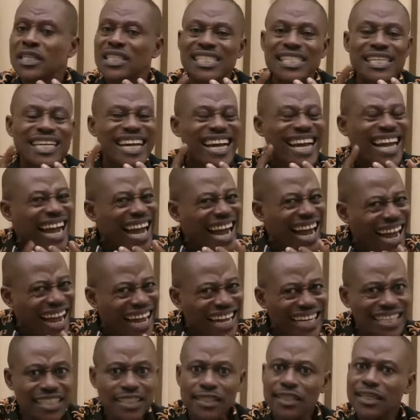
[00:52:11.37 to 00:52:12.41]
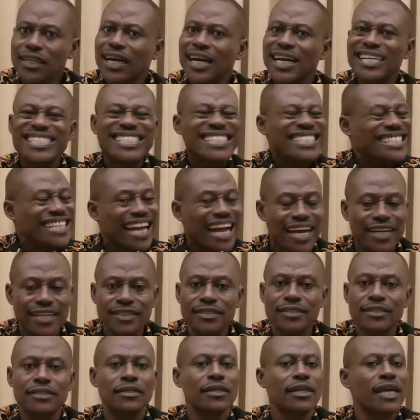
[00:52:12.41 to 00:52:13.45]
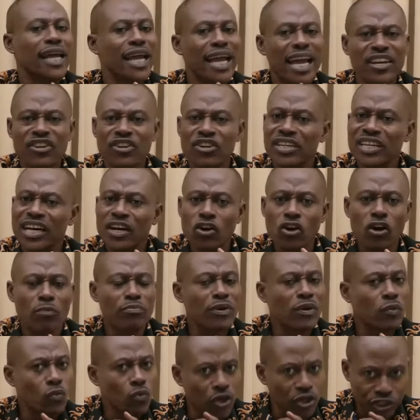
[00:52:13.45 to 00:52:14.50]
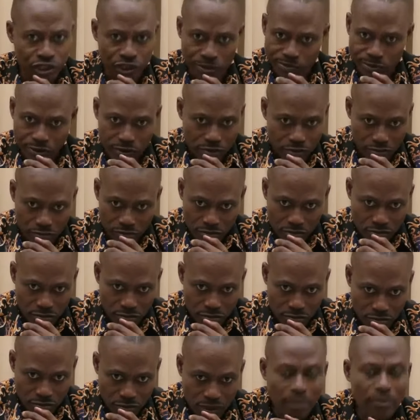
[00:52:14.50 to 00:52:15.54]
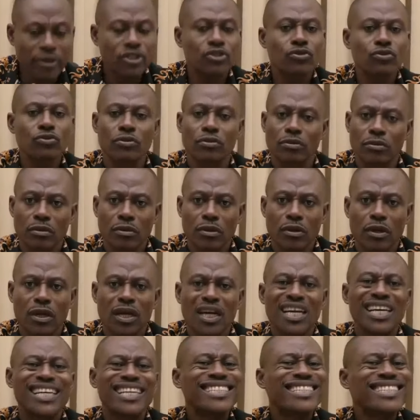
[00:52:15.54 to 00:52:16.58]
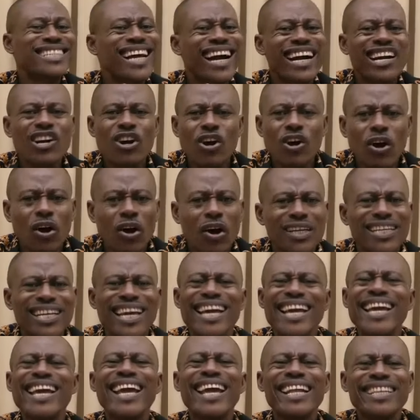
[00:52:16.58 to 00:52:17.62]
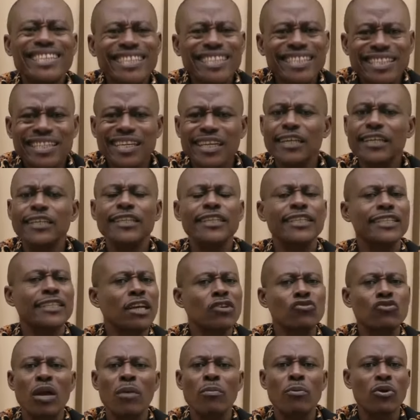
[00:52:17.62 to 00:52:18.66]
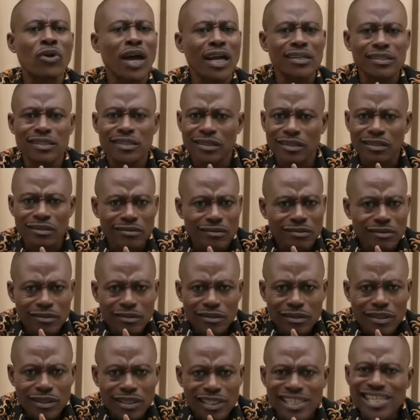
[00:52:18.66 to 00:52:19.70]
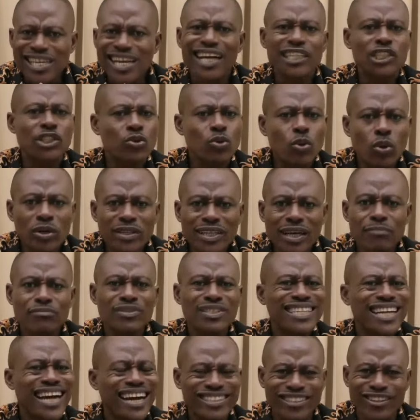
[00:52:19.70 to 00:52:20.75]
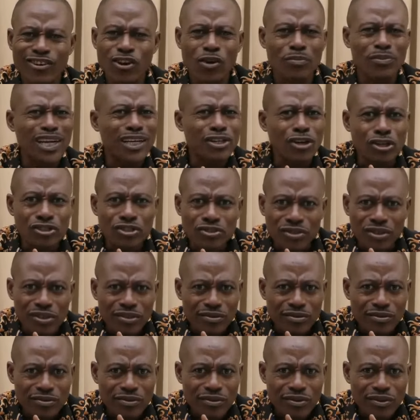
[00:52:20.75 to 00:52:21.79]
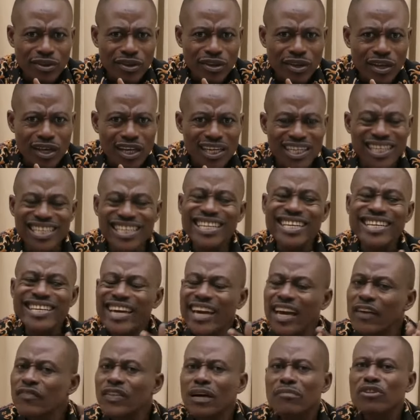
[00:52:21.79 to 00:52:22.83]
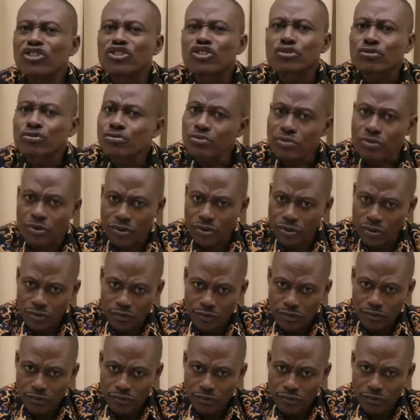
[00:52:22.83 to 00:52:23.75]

He can't stand any other God being worshipped. Number two, that God hates sexual immorality. He has told them, thou shalt not commit adultery. He gave them his truth.